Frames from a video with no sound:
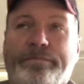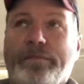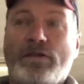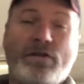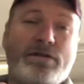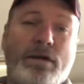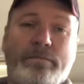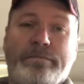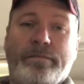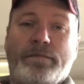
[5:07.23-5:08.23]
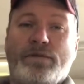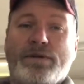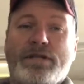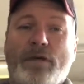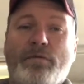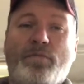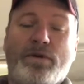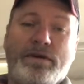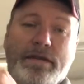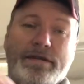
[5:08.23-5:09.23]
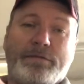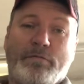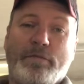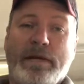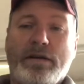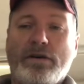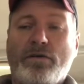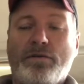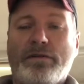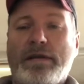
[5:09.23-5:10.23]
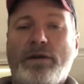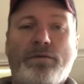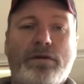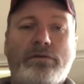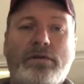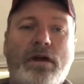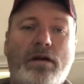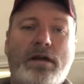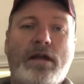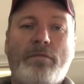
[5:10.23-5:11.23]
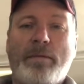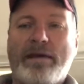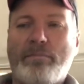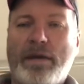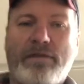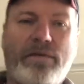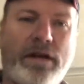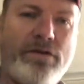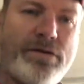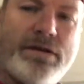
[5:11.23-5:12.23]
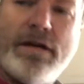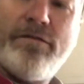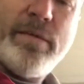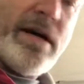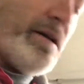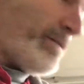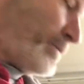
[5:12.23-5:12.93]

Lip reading: soon as I'm to a stopping point on this, I'm going to be getting going on that one, and I'll be making videos and stuff about it.